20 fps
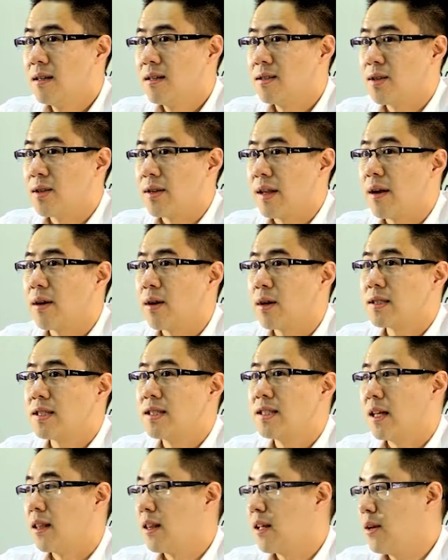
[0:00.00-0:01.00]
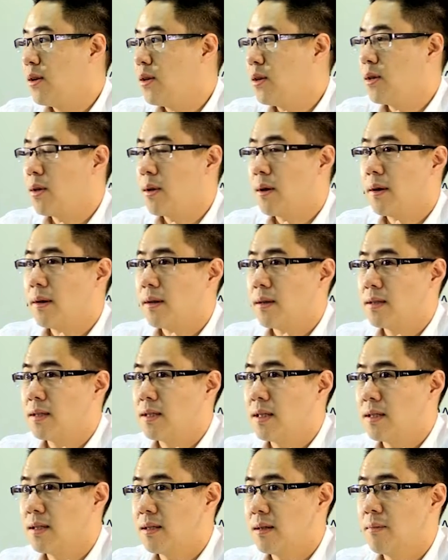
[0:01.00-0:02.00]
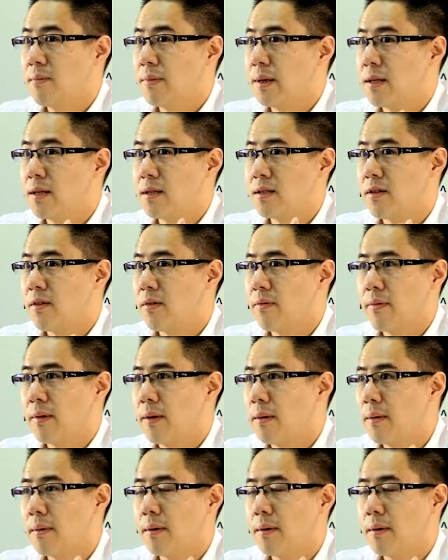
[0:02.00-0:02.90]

So they're not selling you the system because of